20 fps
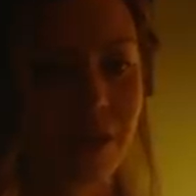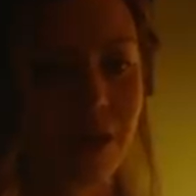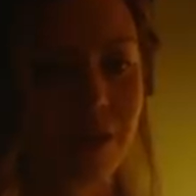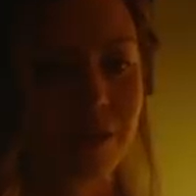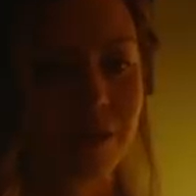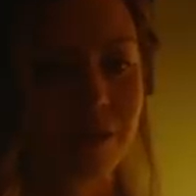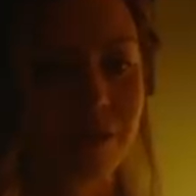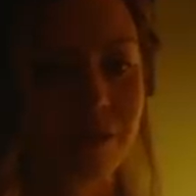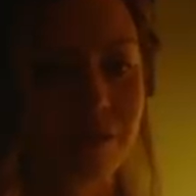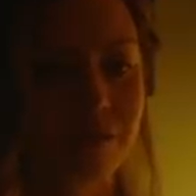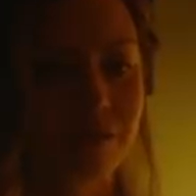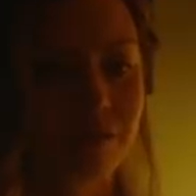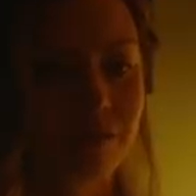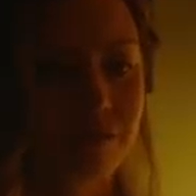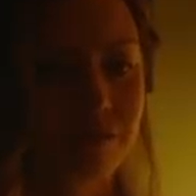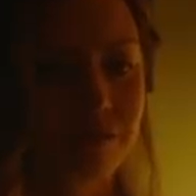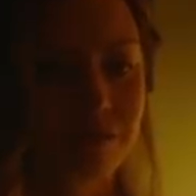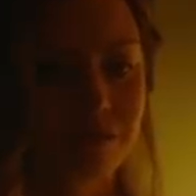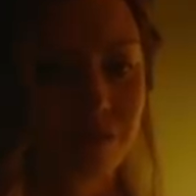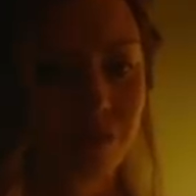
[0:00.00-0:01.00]
I just
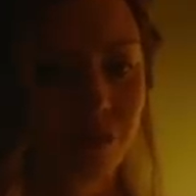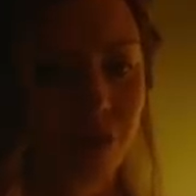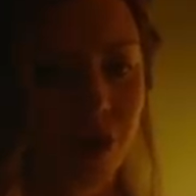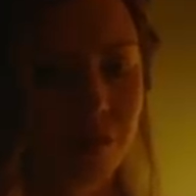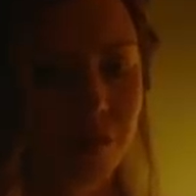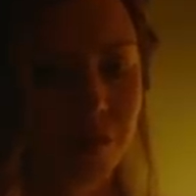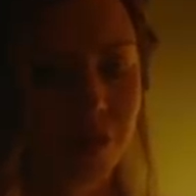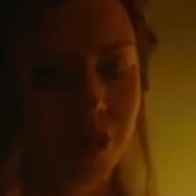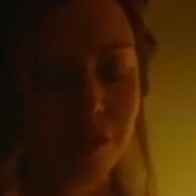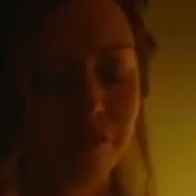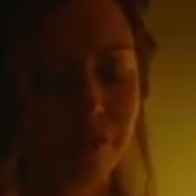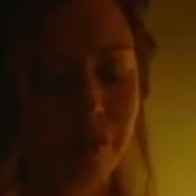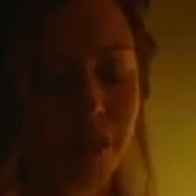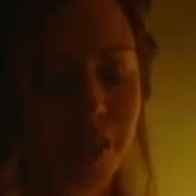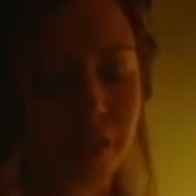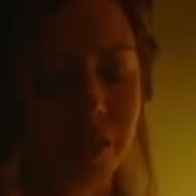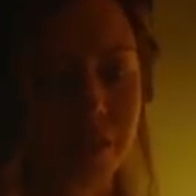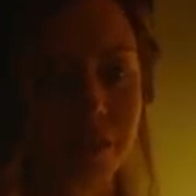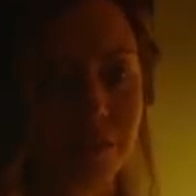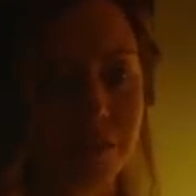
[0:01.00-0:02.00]
want to be her
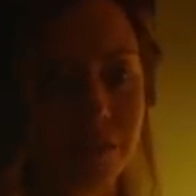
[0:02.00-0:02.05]
friend.